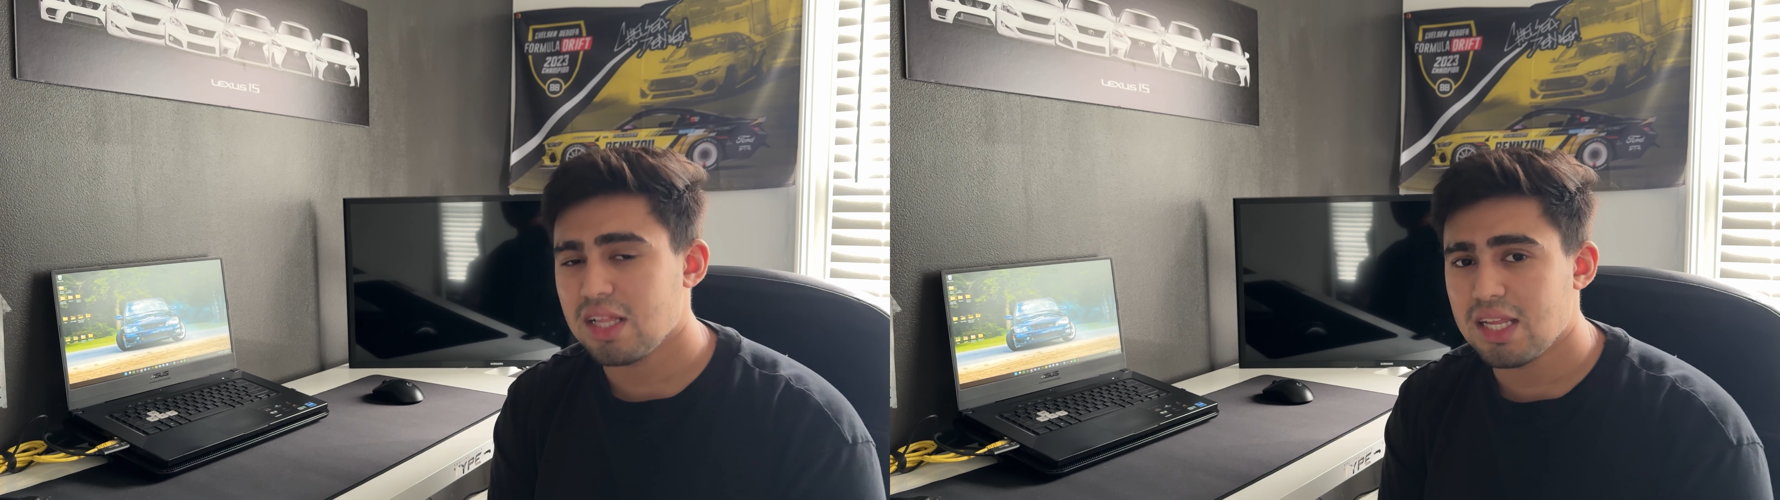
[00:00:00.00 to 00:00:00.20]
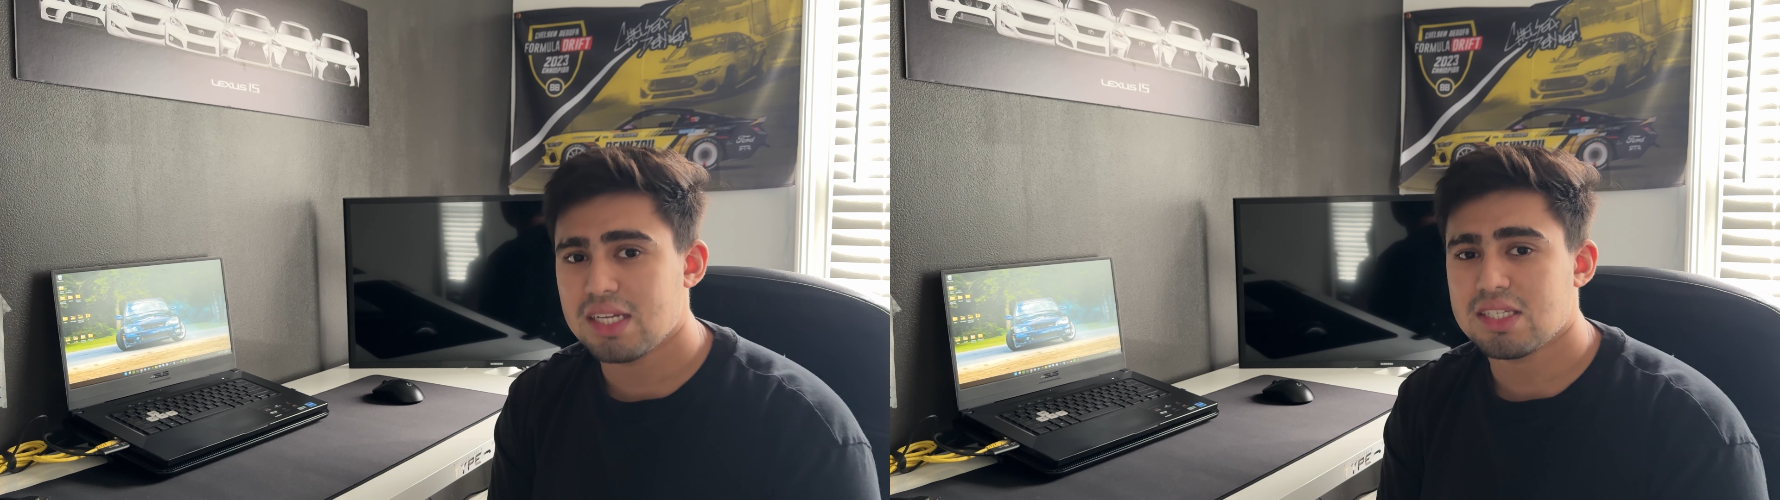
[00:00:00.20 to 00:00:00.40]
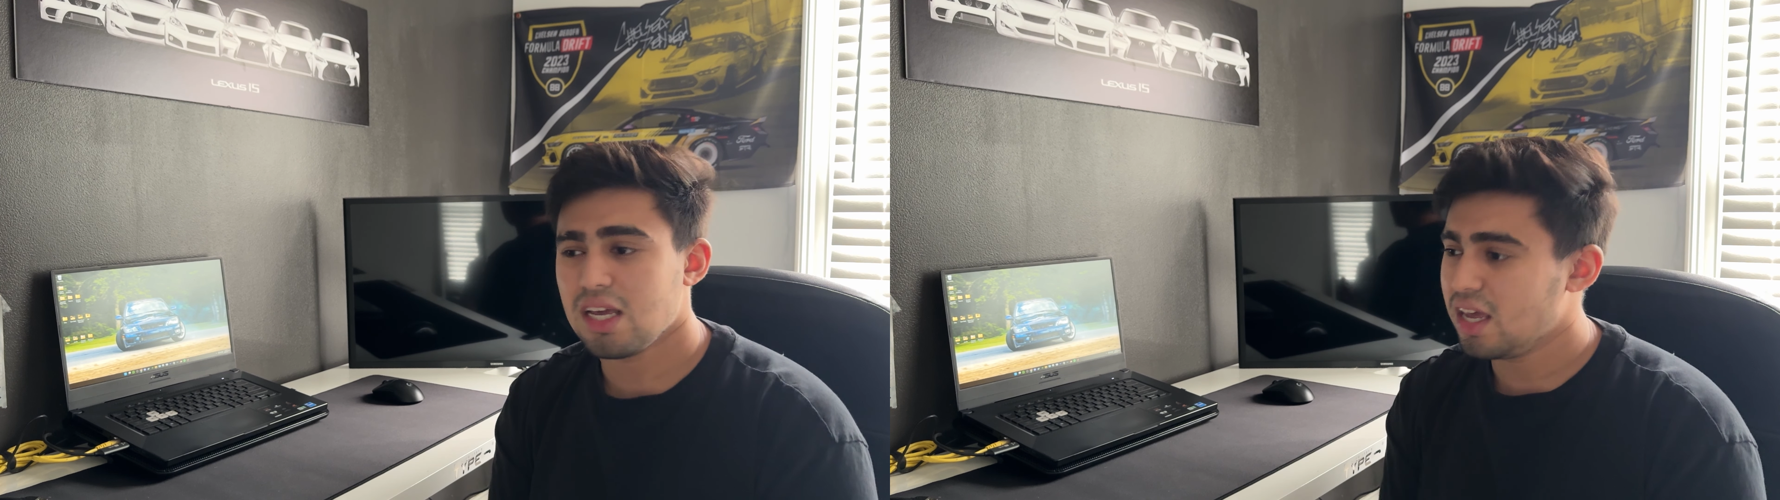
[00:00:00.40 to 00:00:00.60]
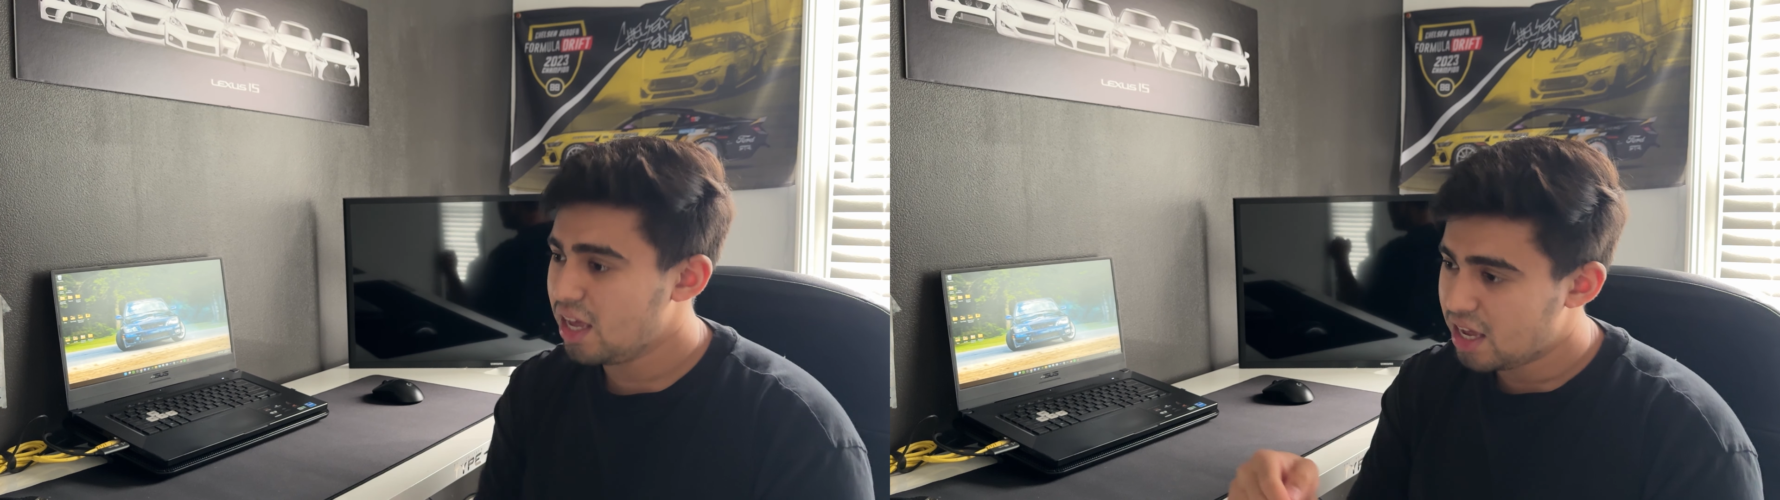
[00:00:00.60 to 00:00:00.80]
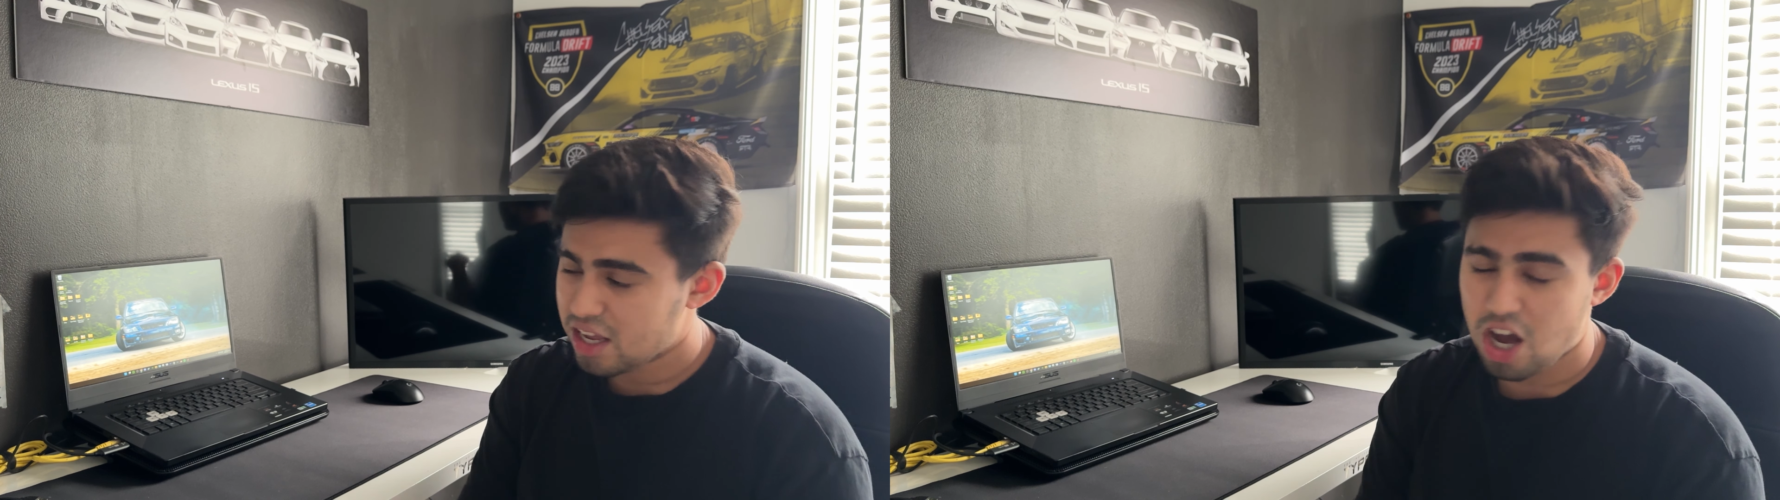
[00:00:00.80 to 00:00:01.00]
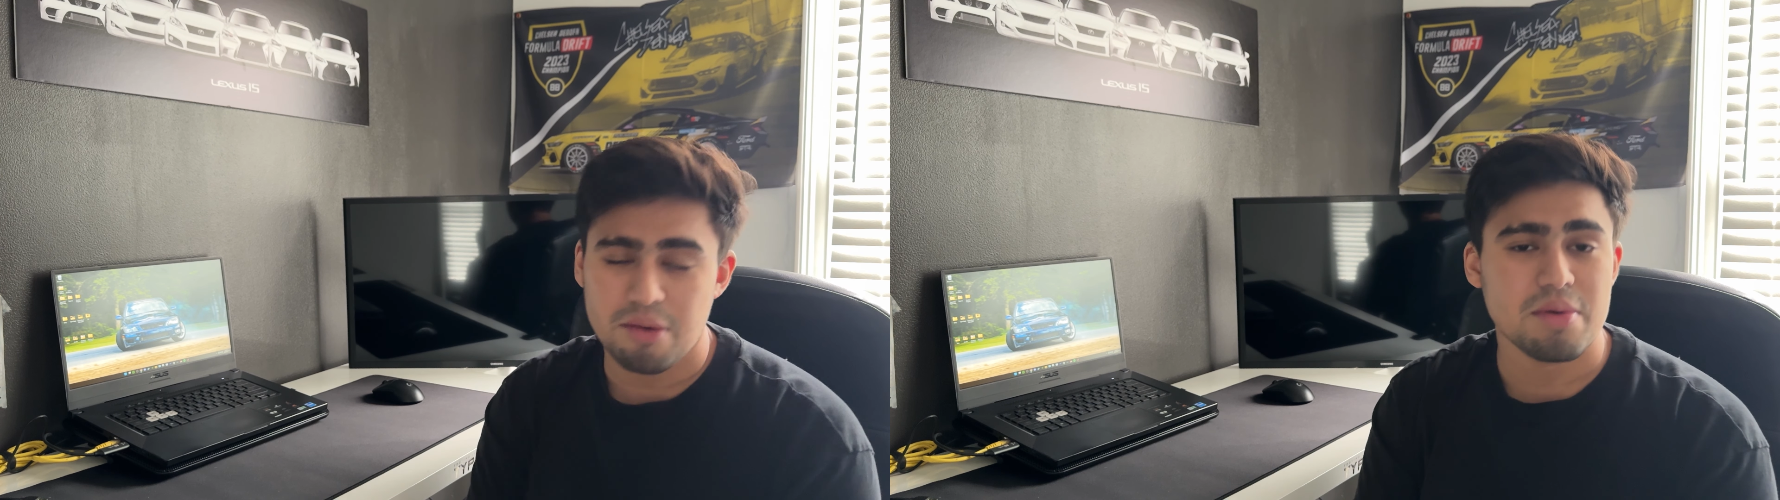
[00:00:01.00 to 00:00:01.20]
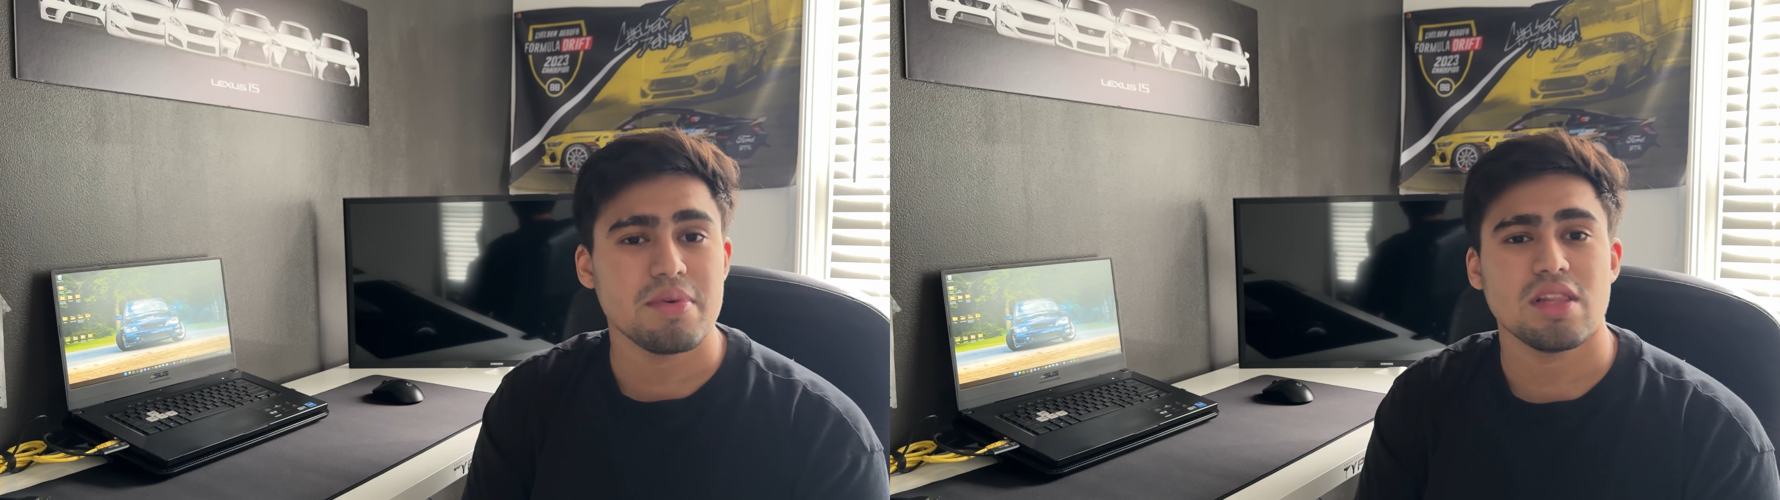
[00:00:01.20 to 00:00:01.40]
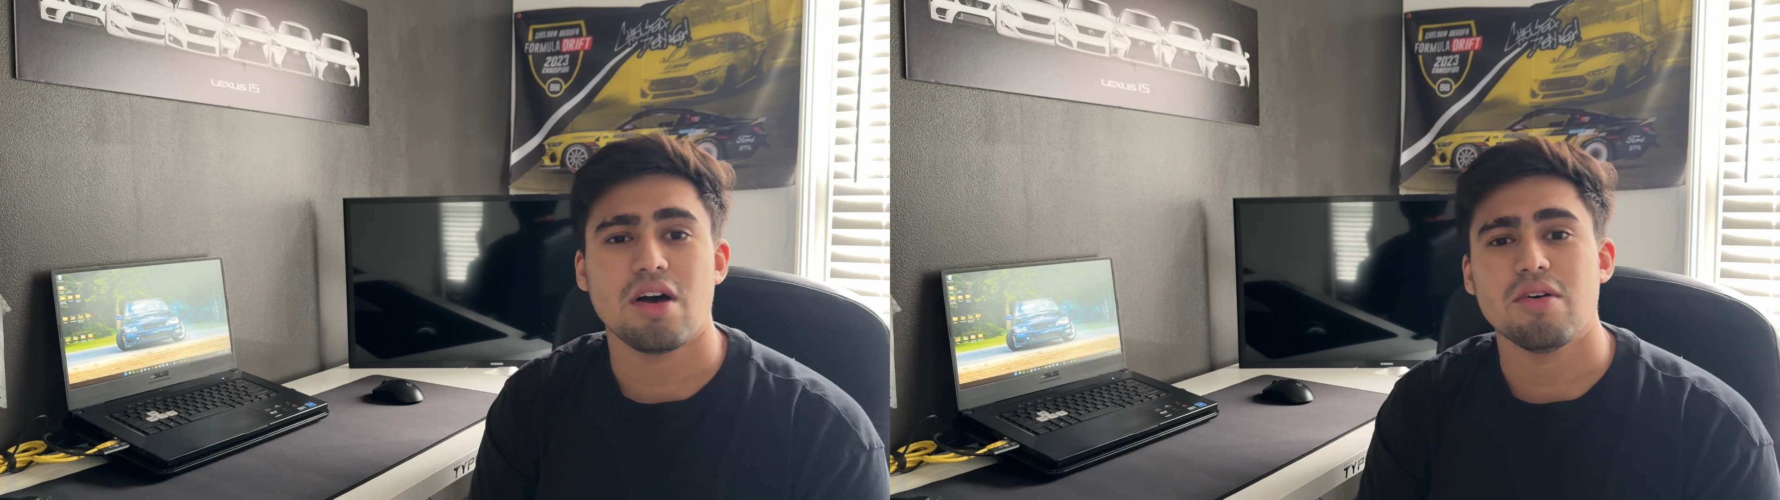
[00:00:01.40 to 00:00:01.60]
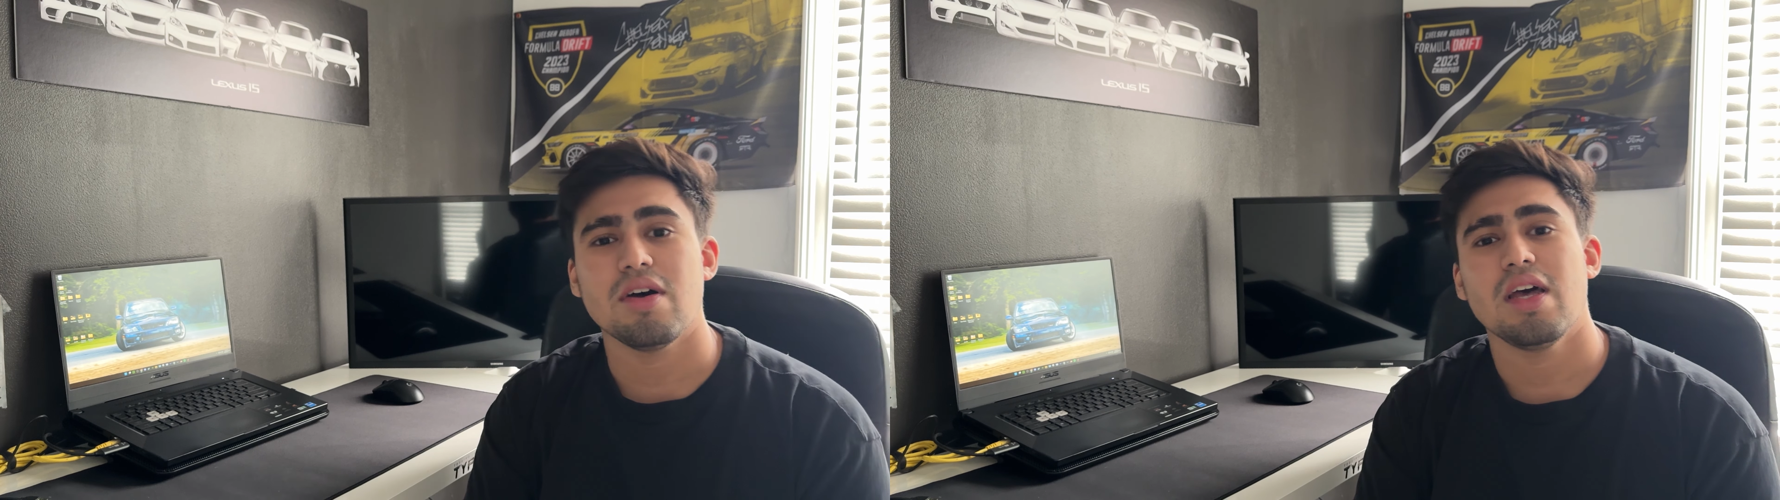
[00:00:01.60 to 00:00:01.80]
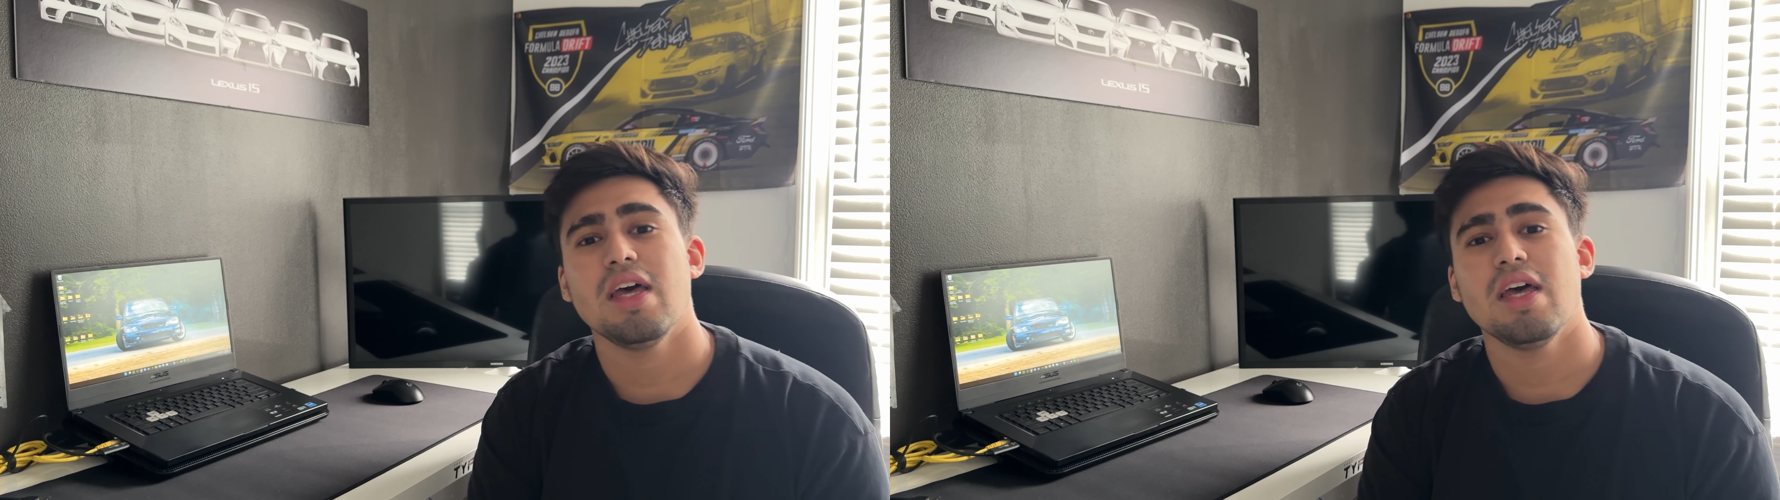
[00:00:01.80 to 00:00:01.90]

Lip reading: list, comment below.